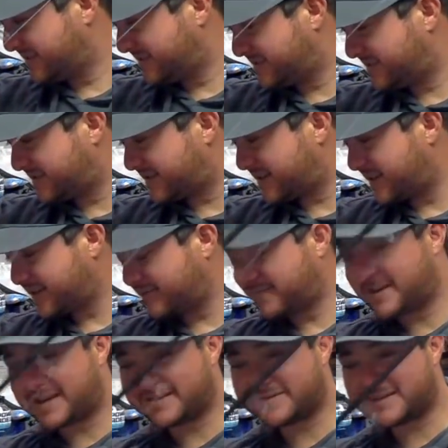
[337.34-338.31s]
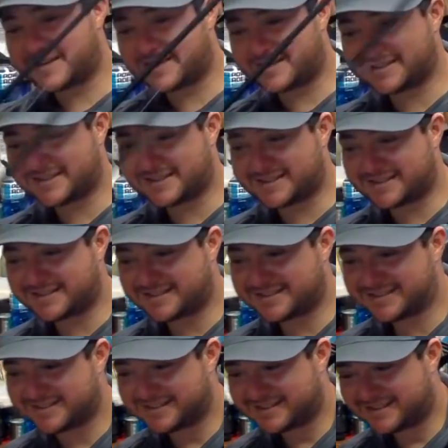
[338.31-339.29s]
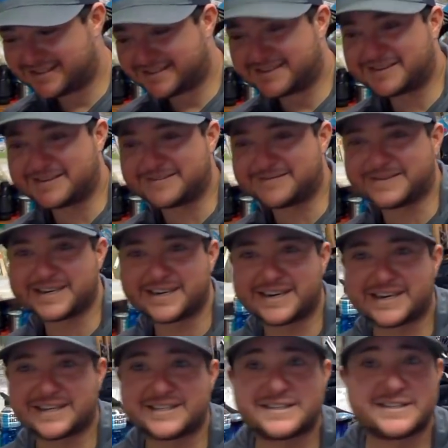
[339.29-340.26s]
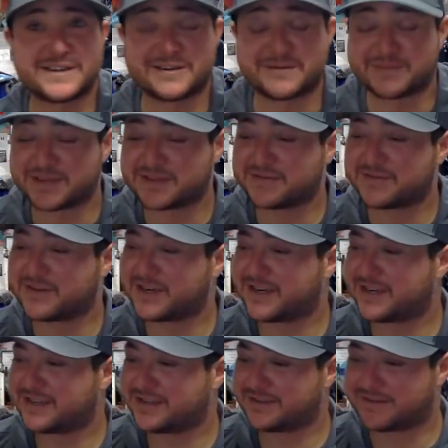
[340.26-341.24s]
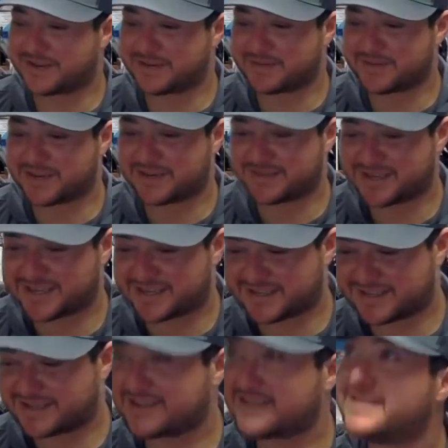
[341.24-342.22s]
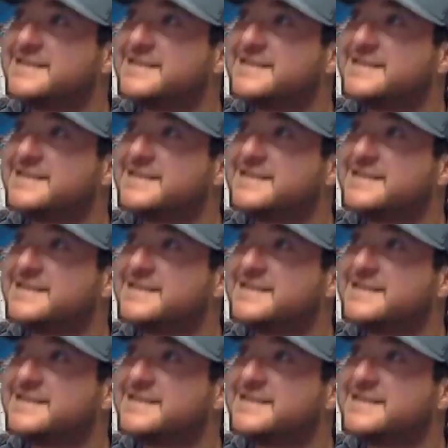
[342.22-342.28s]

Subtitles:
Stratic 5000. Oh my gosh, so much fun on 20-pound test.